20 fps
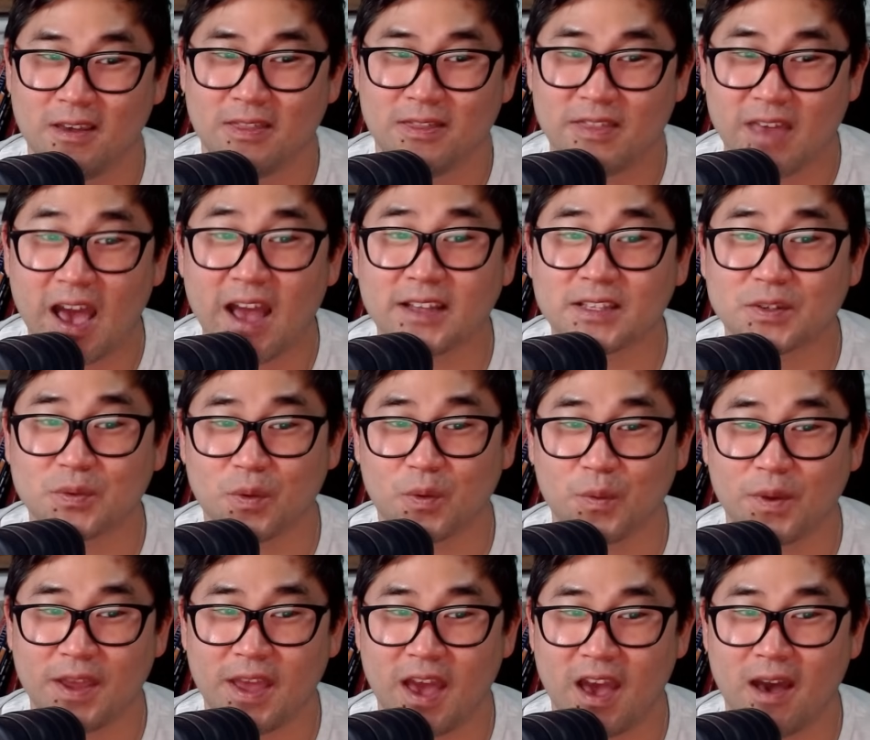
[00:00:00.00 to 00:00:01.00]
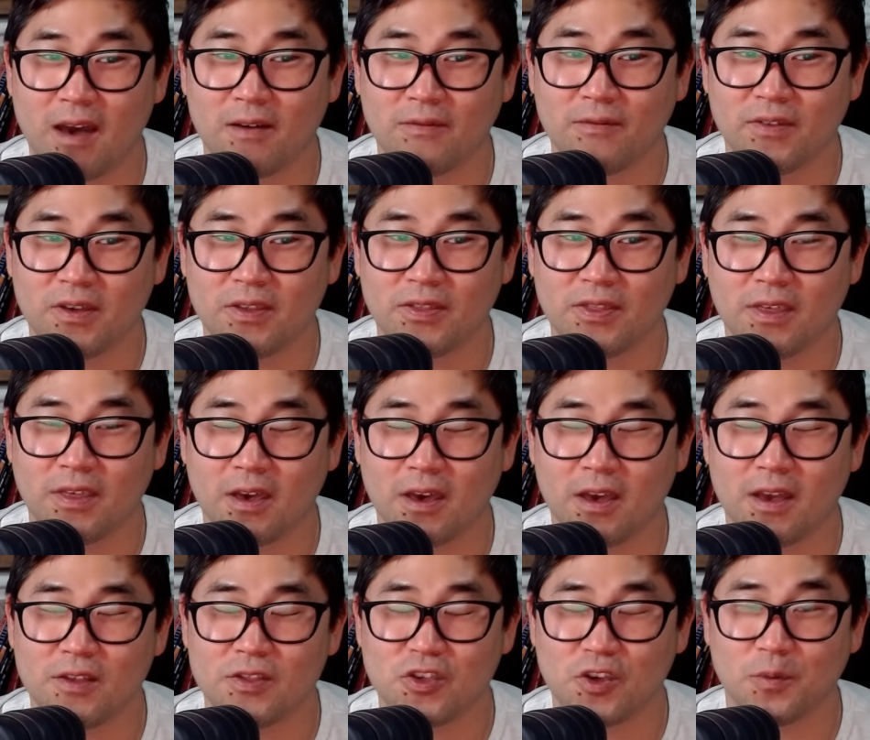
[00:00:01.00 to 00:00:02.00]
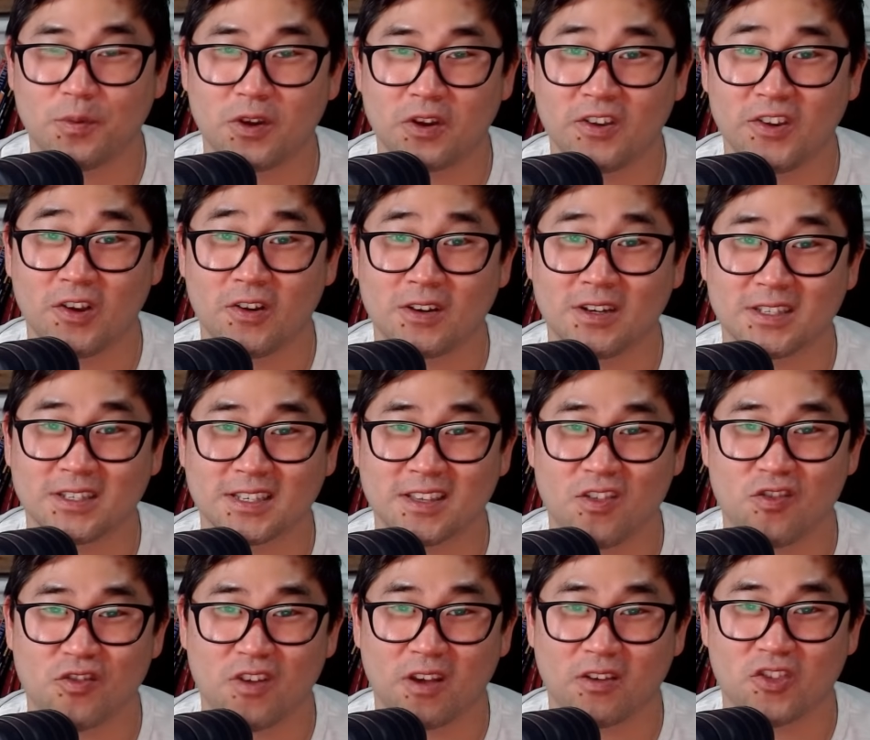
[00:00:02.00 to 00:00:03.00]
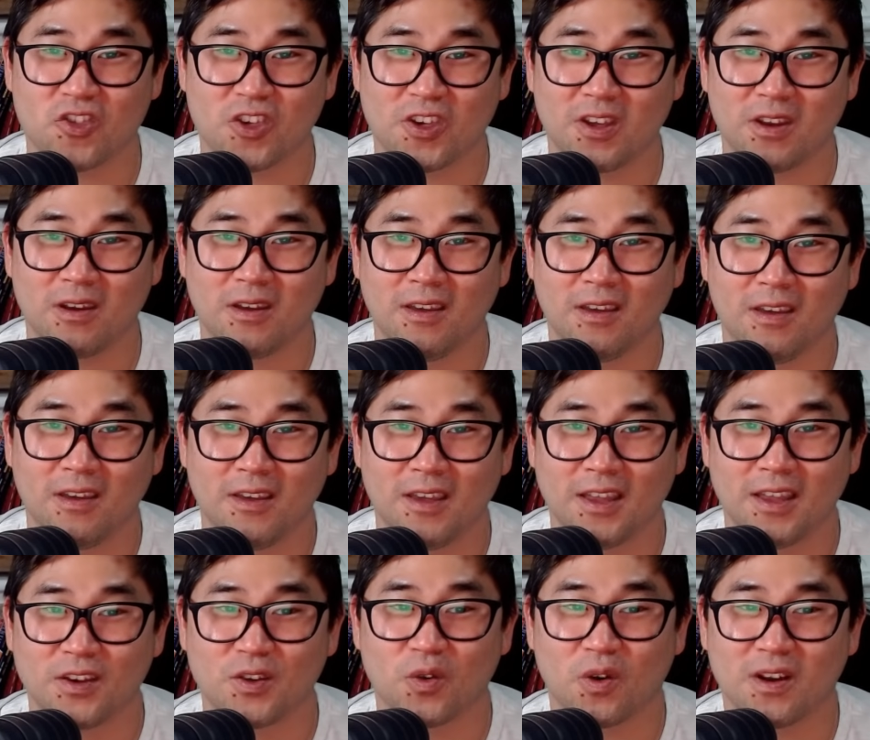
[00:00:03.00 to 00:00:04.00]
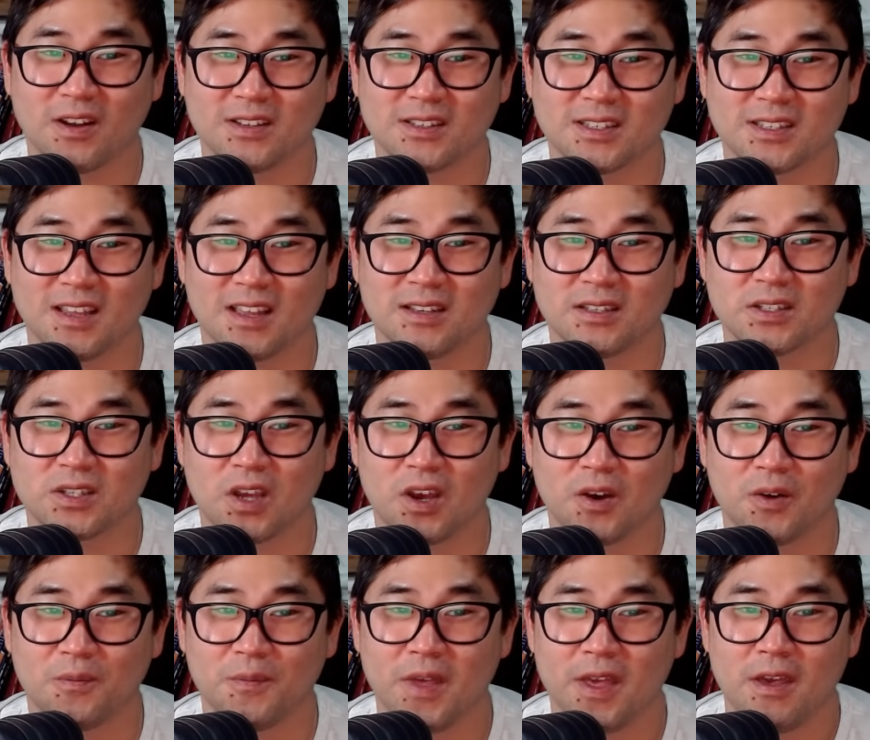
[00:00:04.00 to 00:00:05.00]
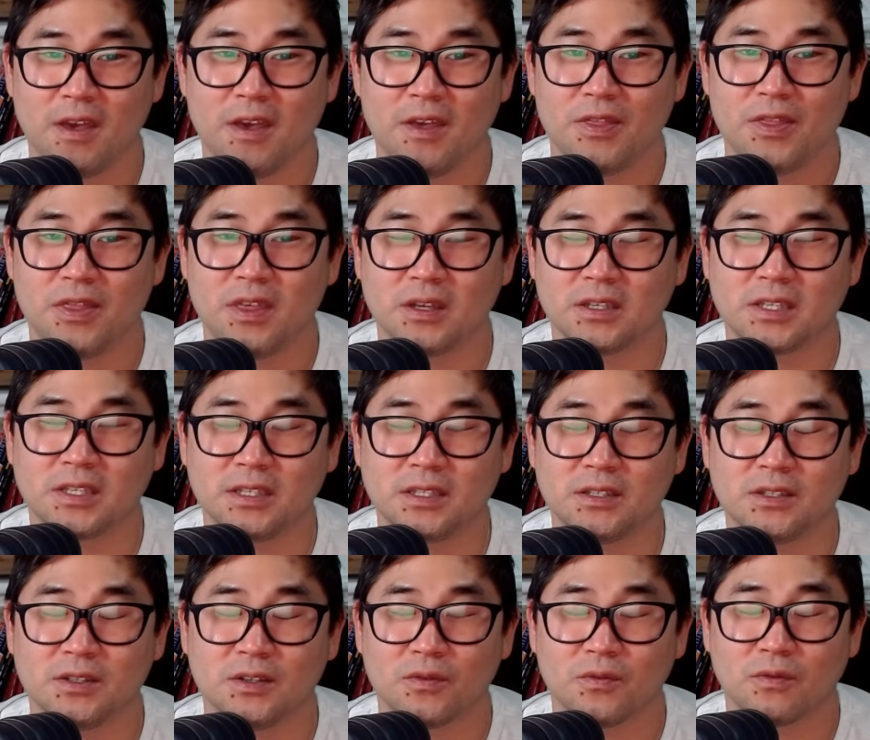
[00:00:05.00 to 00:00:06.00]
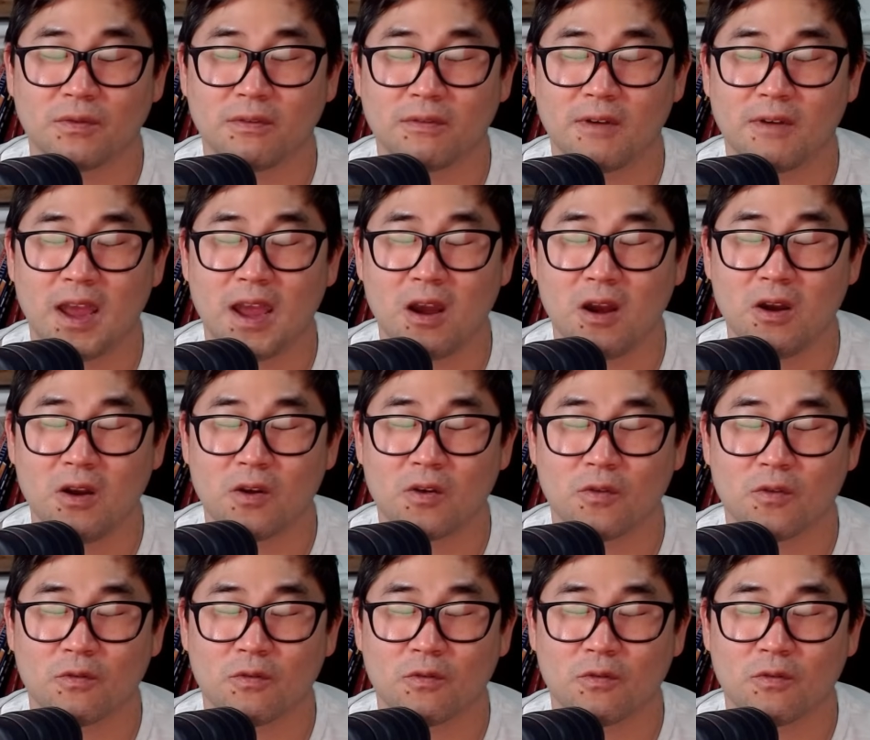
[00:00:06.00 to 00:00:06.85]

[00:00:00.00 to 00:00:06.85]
That's when we have the Jupiter-Uranus conjunction in Taurus. And so this is rare.